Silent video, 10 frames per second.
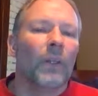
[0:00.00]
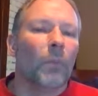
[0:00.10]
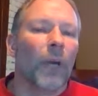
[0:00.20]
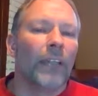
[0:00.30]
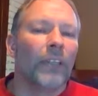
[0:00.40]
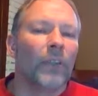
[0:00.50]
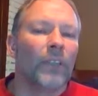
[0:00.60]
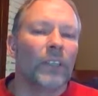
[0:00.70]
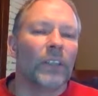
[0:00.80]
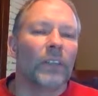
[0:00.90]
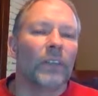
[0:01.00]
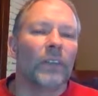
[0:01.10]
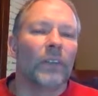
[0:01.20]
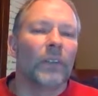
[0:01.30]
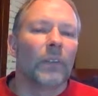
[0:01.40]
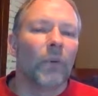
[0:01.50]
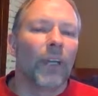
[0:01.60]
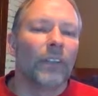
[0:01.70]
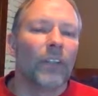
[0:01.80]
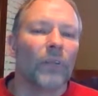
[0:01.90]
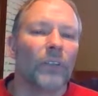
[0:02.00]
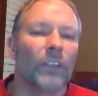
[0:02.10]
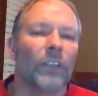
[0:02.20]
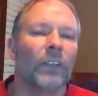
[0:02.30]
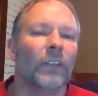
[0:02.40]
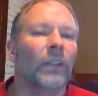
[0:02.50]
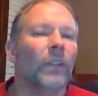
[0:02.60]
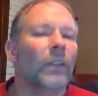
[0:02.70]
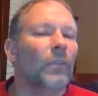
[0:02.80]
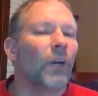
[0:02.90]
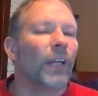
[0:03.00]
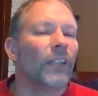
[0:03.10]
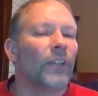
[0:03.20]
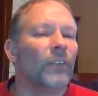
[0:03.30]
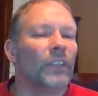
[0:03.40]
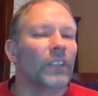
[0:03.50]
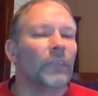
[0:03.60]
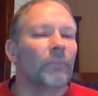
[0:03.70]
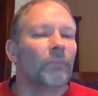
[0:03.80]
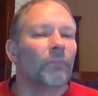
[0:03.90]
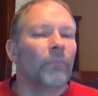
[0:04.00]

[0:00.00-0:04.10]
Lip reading: The brain goes in. The brain goes in. The brain goes in.